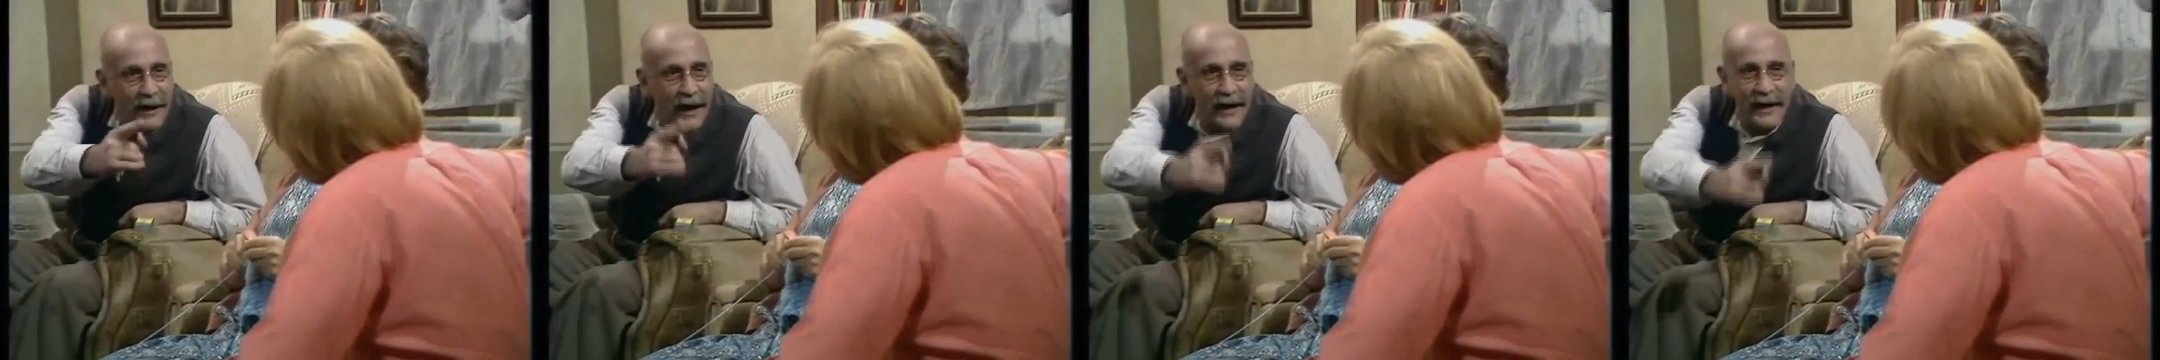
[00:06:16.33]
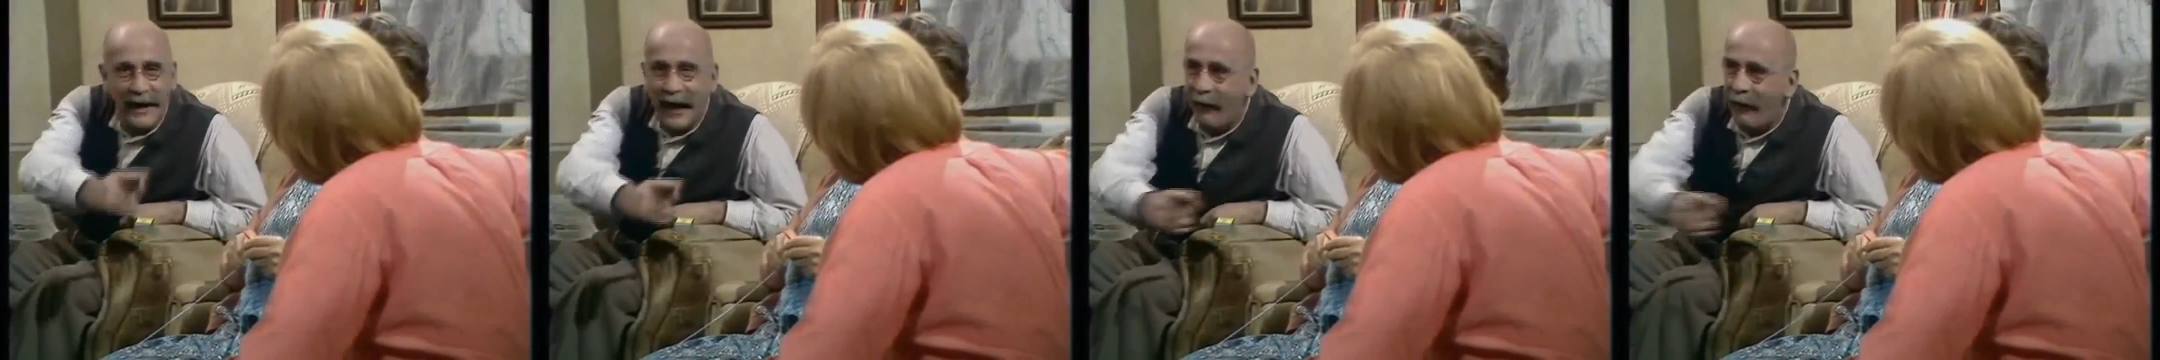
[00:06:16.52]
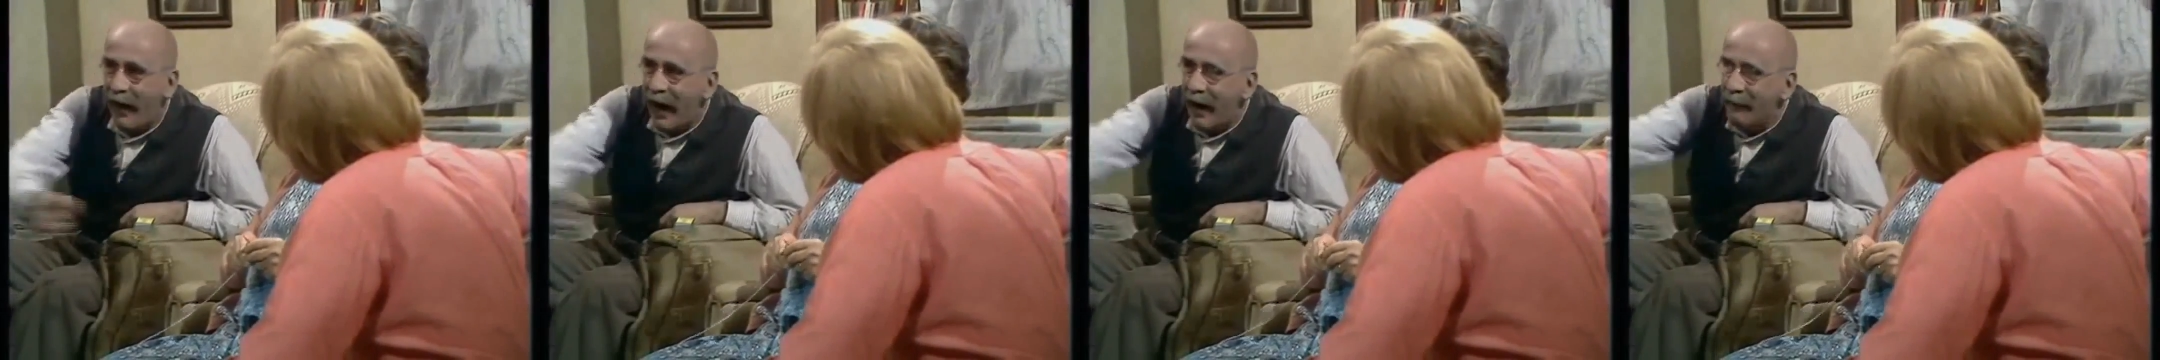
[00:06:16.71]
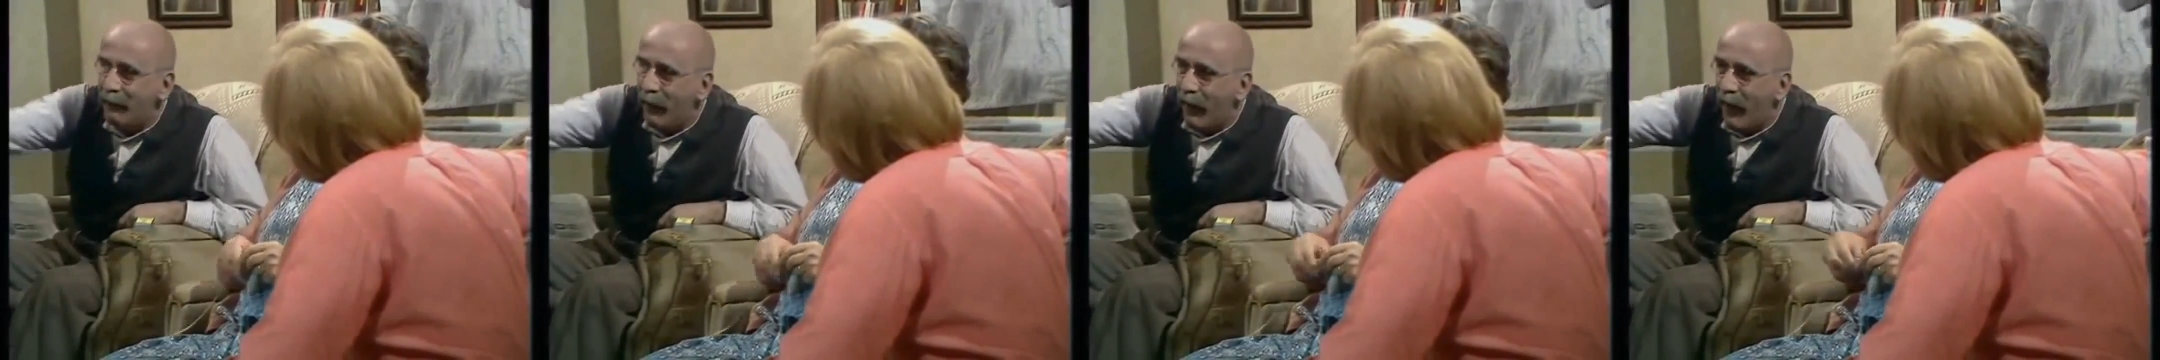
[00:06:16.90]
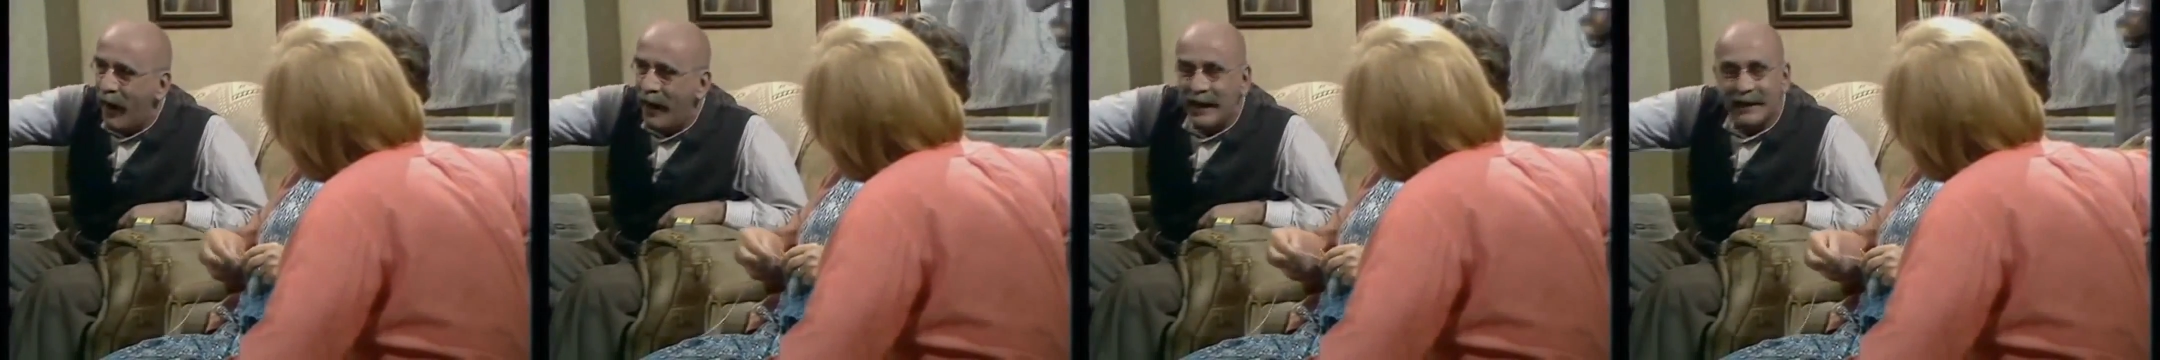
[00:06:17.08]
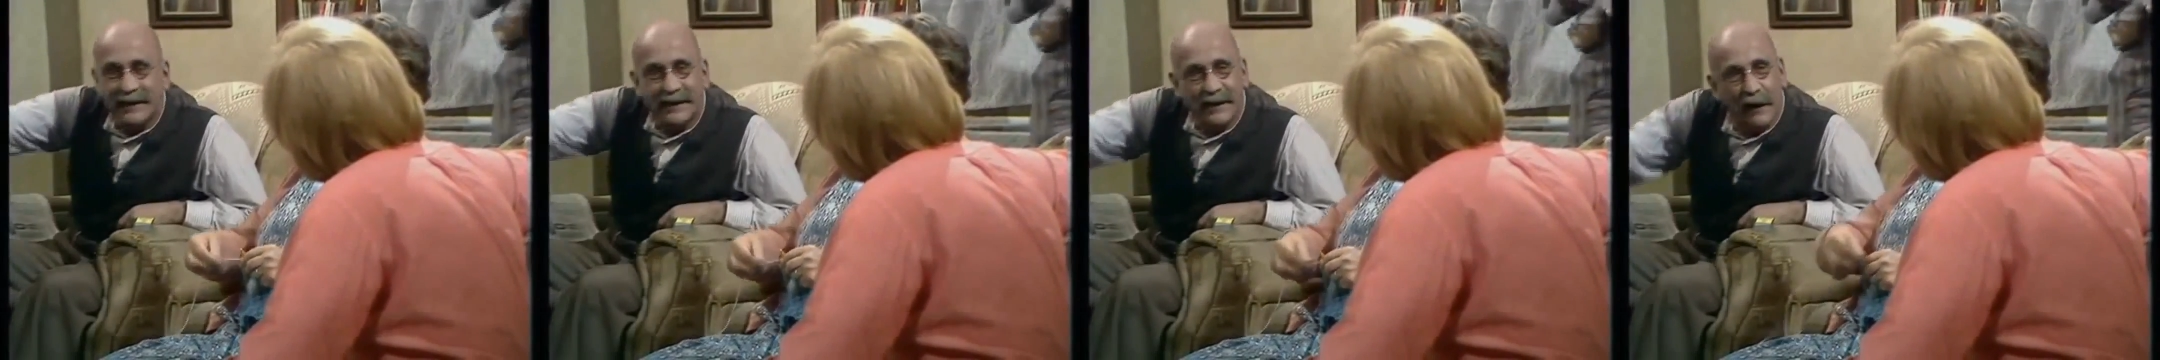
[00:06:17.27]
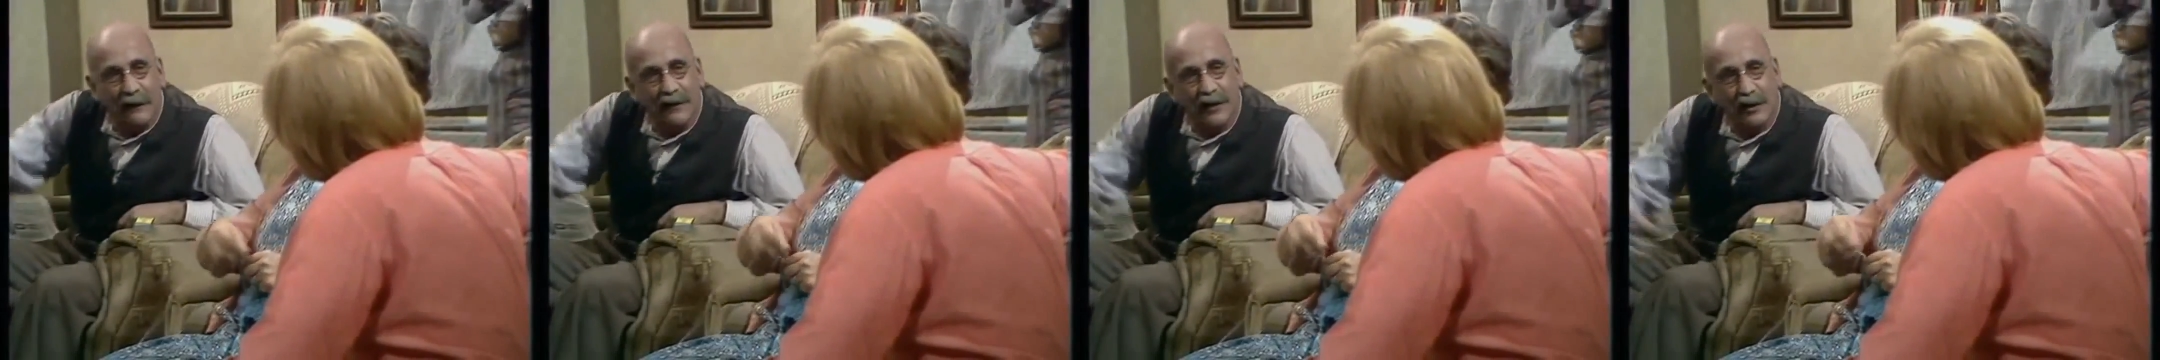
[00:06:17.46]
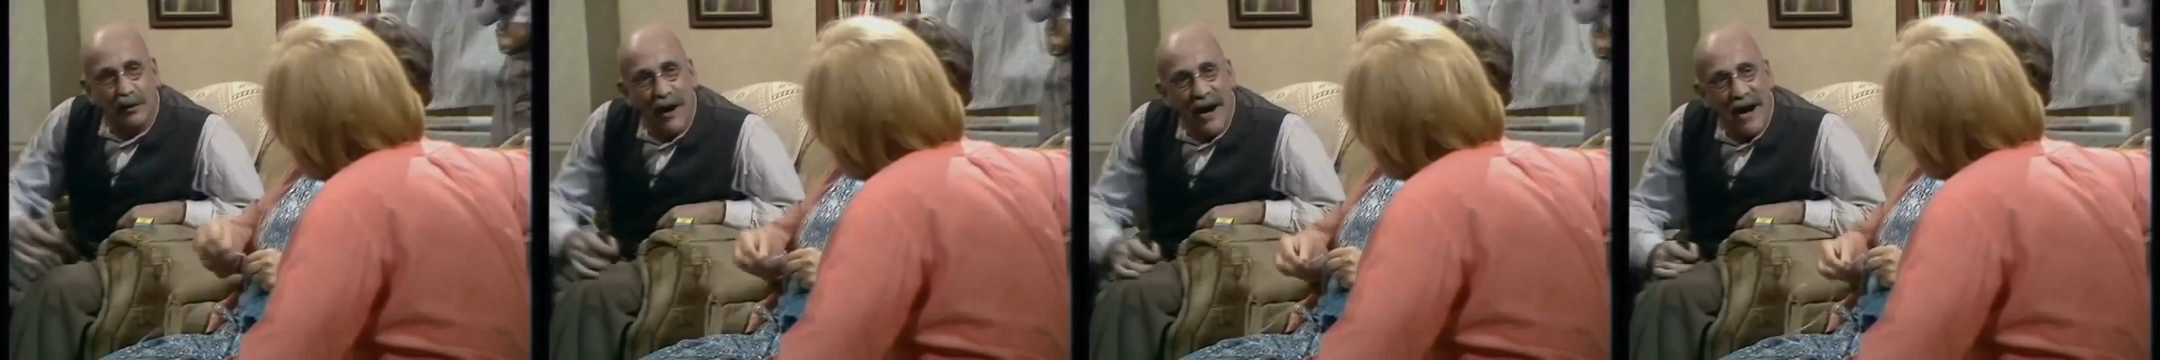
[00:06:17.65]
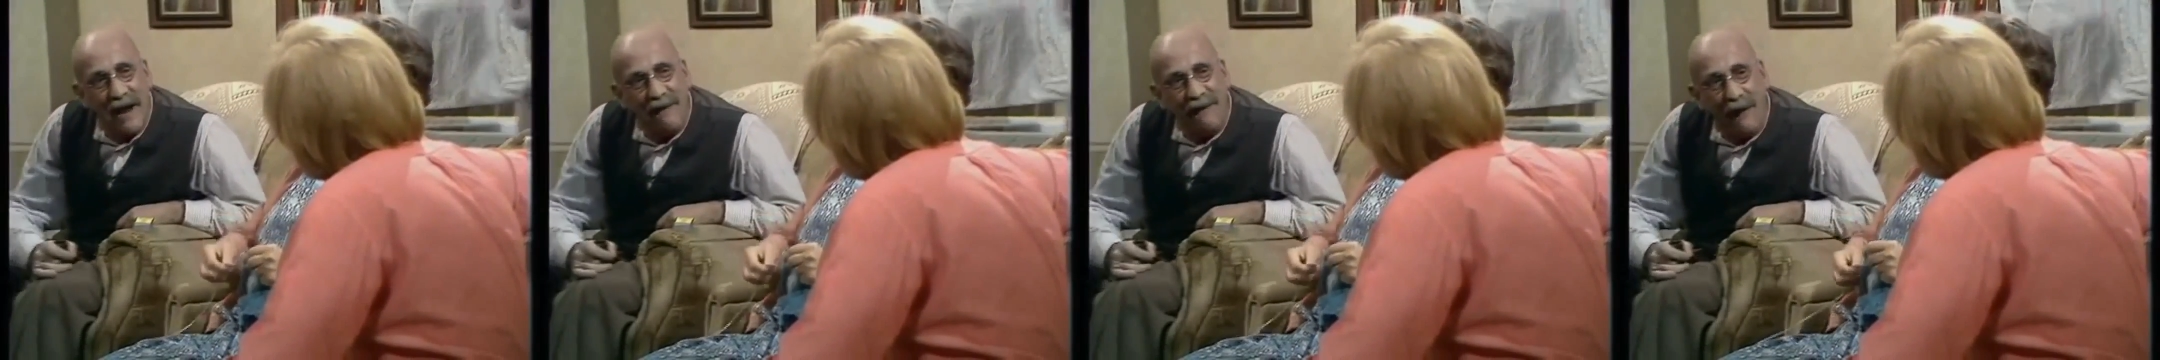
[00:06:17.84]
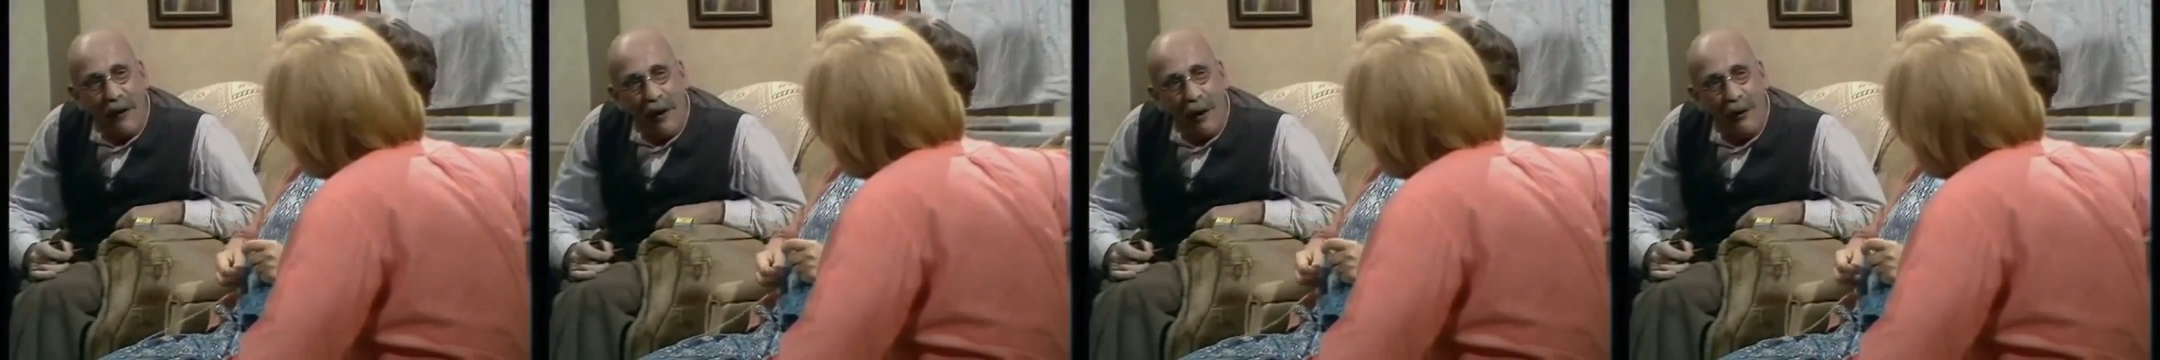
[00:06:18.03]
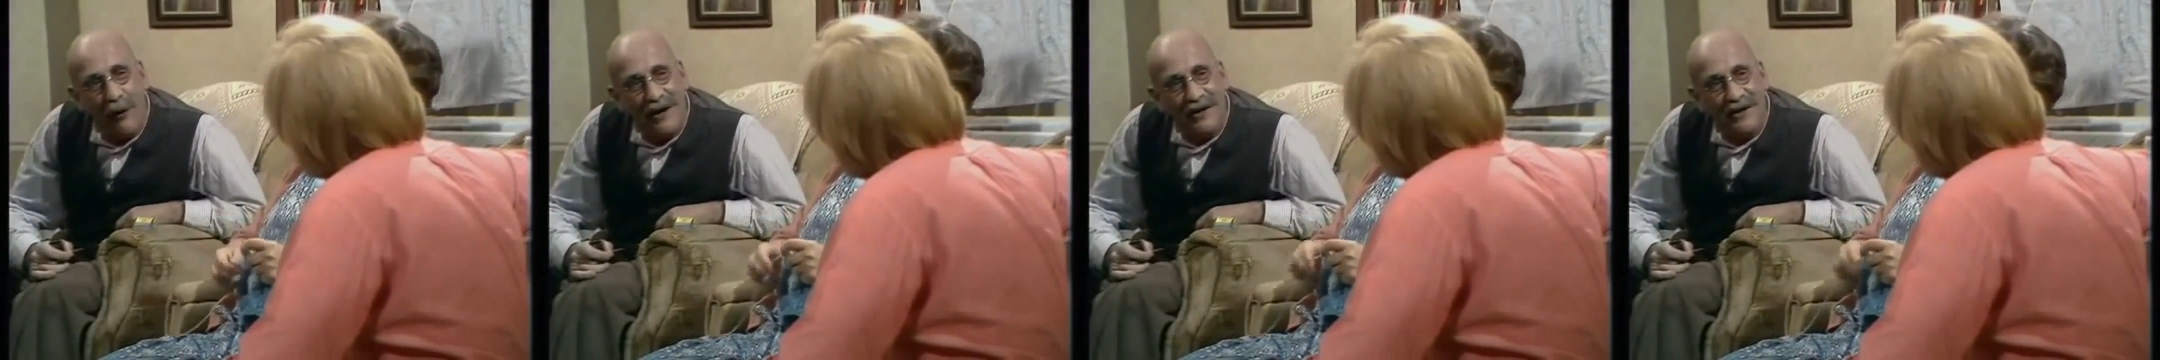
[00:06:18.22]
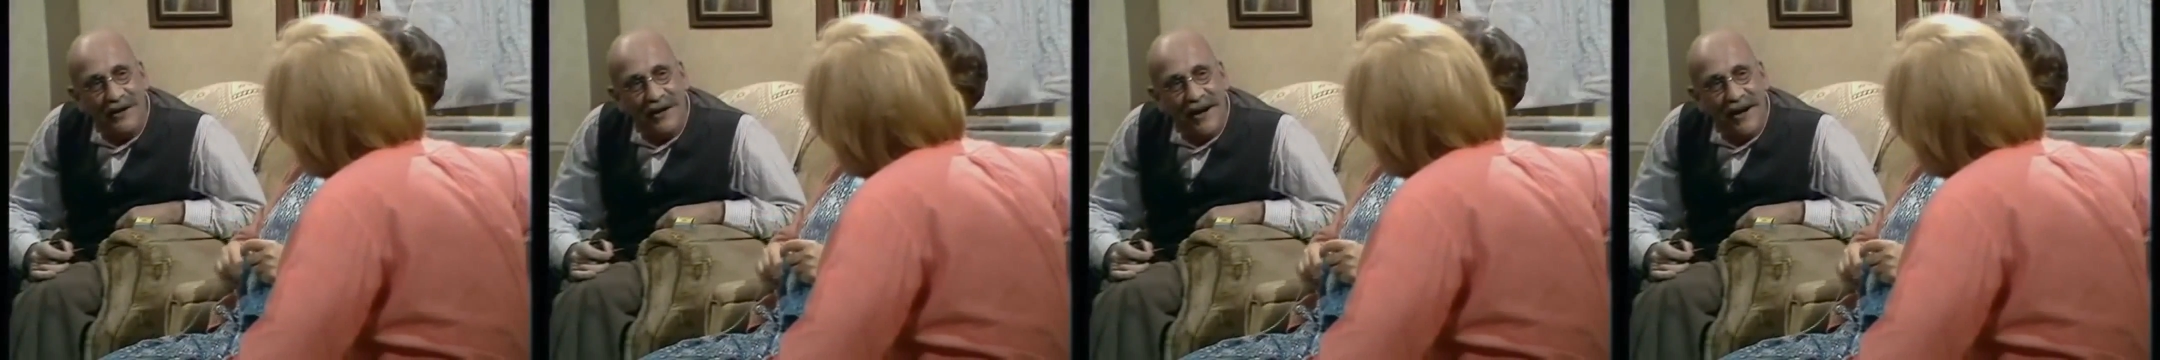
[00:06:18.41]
they go out and buy themselves 24-inch